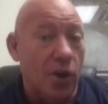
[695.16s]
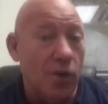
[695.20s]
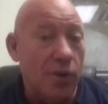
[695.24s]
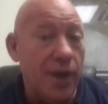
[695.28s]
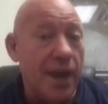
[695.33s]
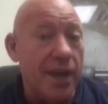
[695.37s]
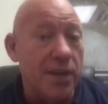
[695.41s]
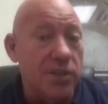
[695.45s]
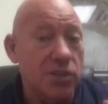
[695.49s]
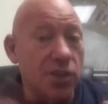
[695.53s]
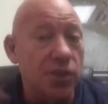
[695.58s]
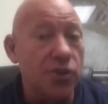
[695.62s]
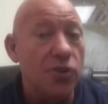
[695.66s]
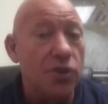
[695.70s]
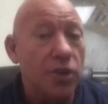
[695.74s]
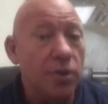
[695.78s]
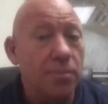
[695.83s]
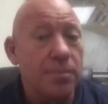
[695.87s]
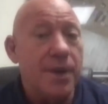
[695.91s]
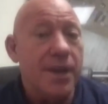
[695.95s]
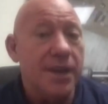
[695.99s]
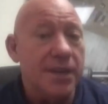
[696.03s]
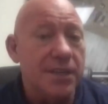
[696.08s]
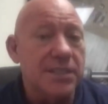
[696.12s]
okay, so you
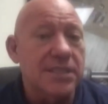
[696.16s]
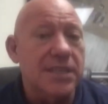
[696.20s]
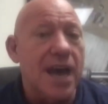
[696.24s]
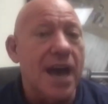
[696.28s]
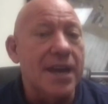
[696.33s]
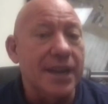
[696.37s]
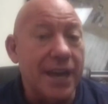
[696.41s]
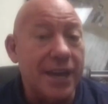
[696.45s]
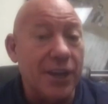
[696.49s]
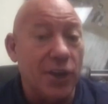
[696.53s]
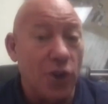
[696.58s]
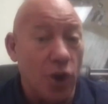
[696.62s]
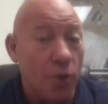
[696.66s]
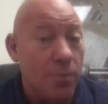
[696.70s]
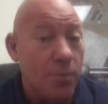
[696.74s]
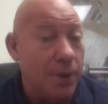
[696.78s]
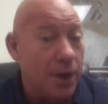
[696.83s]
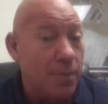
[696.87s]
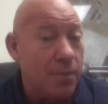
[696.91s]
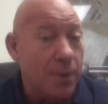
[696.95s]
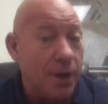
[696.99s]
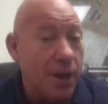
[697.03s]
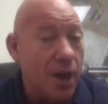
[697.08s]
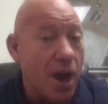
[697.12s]
could be at a site like Kerbet
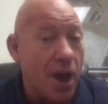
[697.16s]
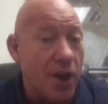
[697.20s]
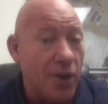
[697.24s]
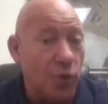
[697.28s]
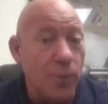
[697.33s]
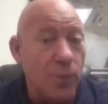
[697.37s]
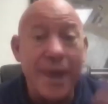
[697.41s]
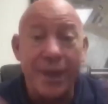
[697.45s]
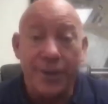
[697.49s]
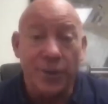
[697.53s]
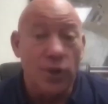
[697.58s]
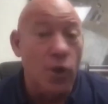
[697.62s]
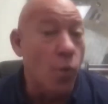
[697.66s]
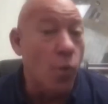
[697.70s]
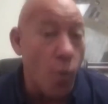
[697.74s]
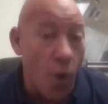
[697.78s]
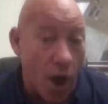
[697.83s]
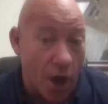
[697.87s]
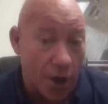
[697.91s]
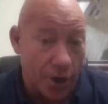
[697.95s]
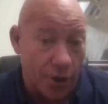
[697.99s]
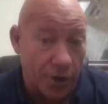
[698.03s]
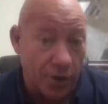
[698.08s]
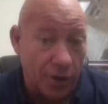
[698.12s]
El Makadar, we had no
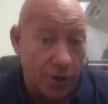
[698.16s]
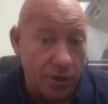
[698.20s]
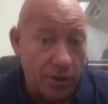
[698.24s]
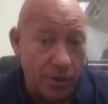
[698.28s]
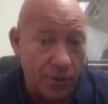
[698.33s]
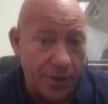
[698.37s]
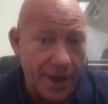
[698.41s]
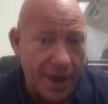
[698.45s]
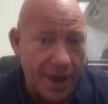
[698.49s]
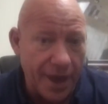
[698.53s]
water, okay,